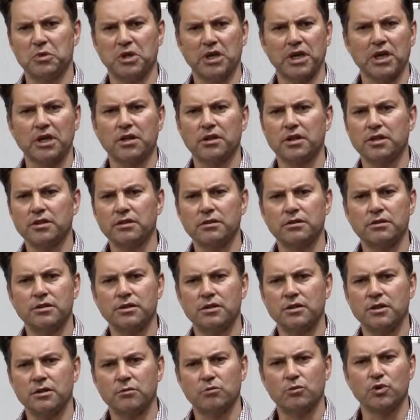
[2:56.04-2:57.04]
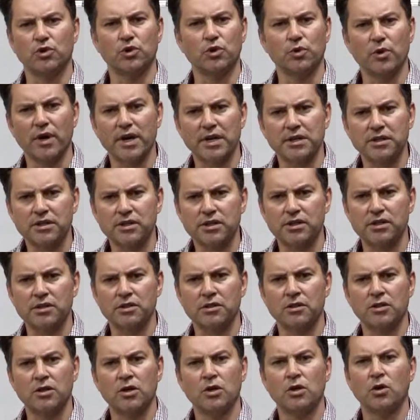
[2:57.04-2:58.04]
England, the
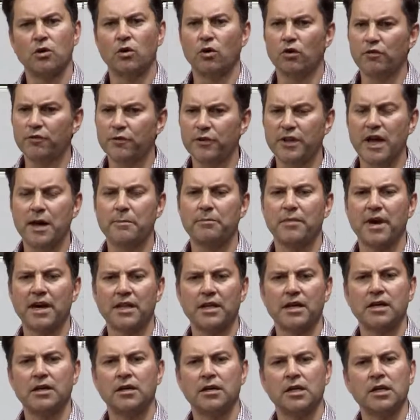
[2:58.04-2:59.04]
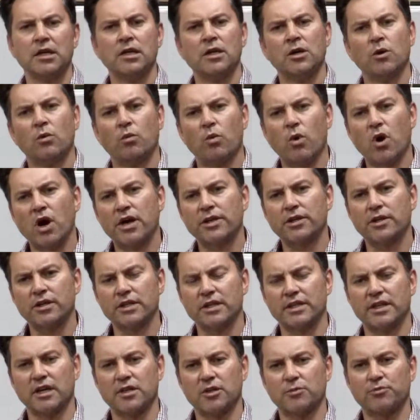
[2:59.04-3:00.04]
US, or for that matter, why
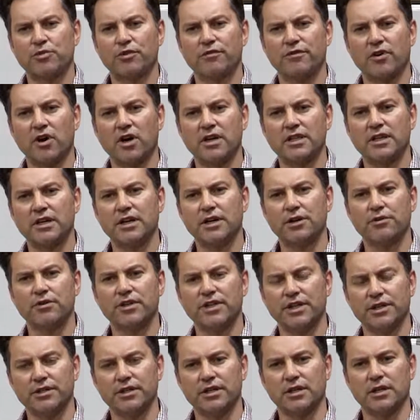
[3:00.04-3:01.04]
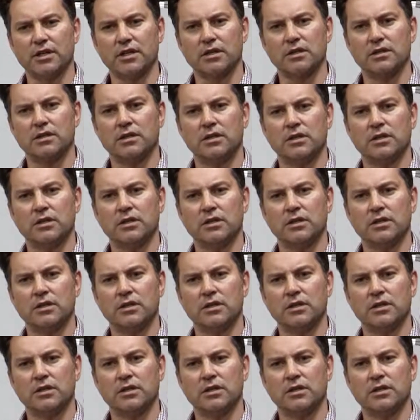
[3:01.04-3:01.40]
not another provider here in India?